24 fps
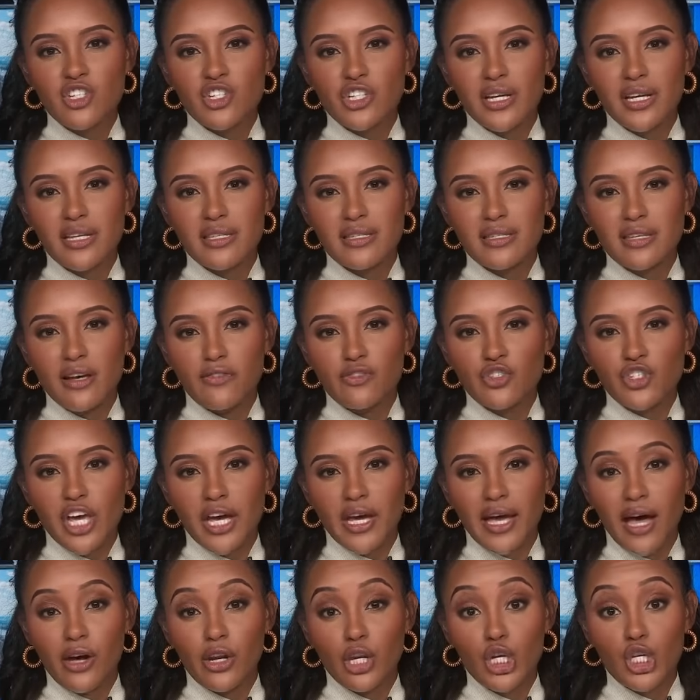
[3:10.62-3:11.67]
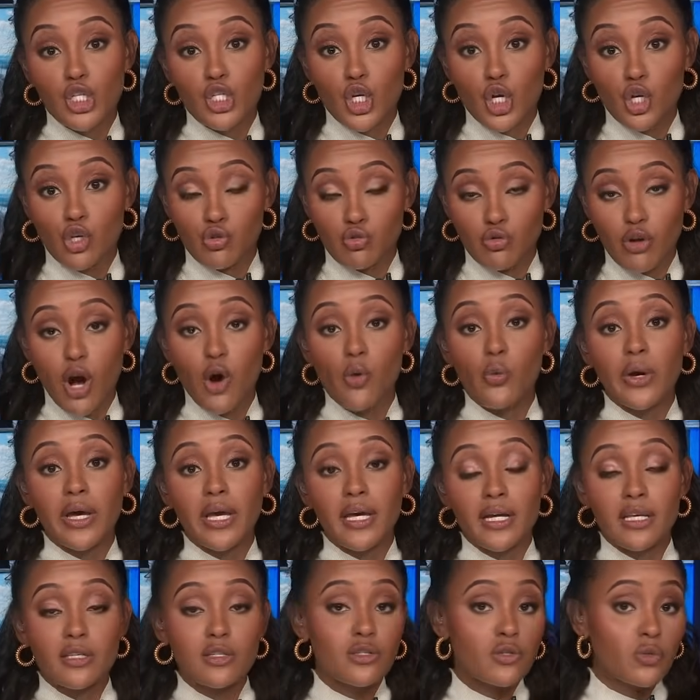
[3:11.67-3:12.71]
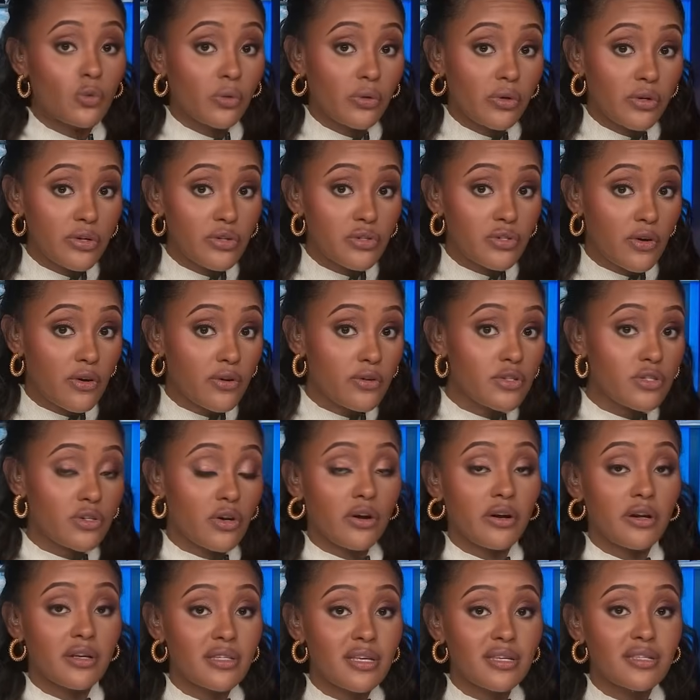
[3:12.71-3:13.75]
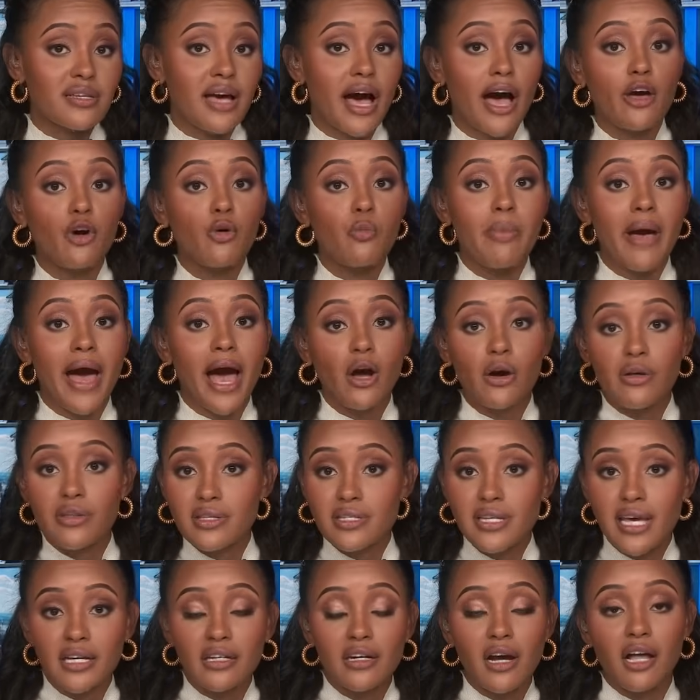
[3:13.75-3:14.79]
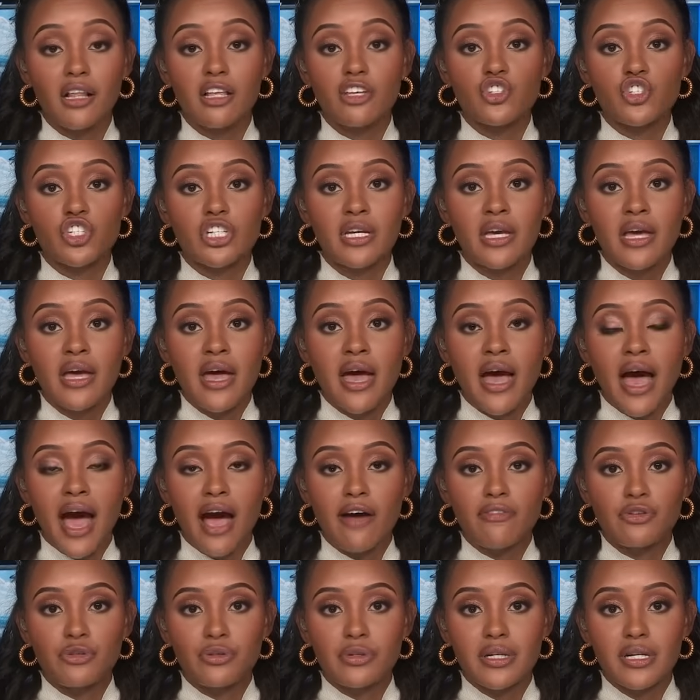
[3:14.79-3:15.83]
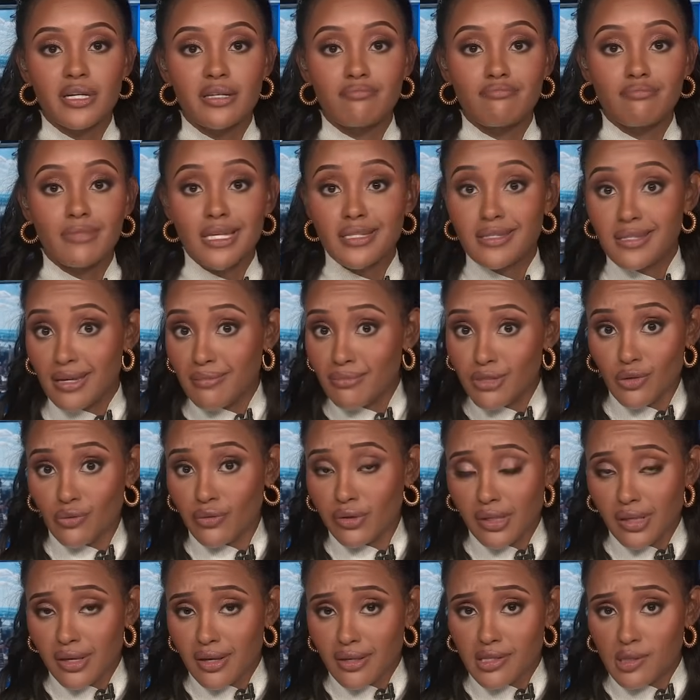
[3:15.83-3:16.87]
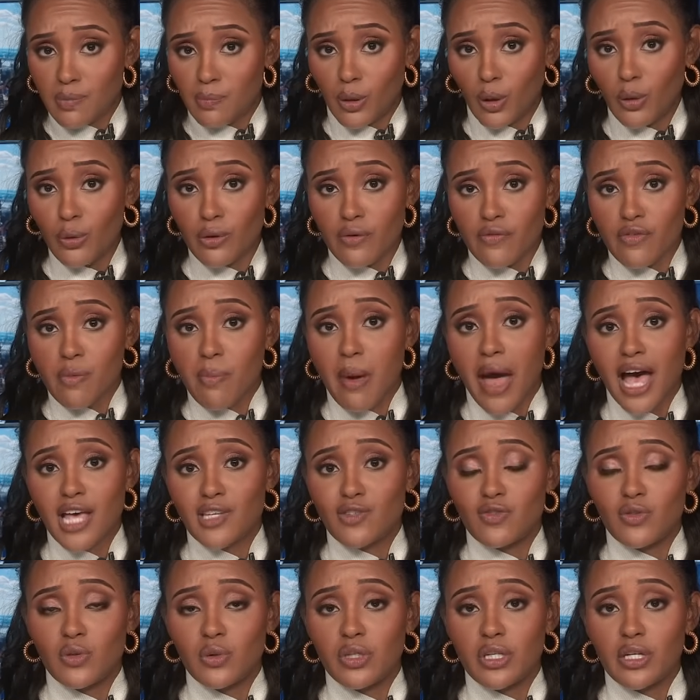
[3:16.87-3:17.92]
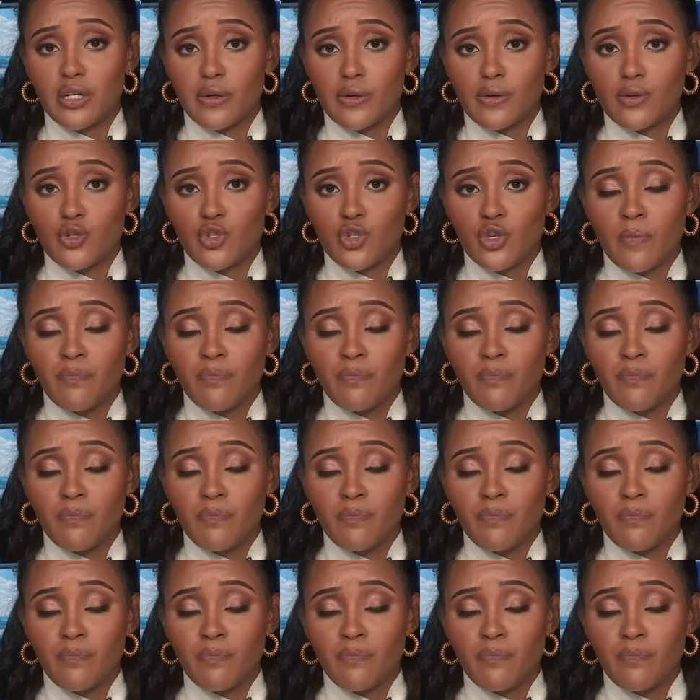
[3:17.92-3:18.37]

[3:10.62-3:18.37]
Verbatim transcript: against self checkout is growing, and stores are starting to dial back on the technology after it, it seemed to really explode over the past few years.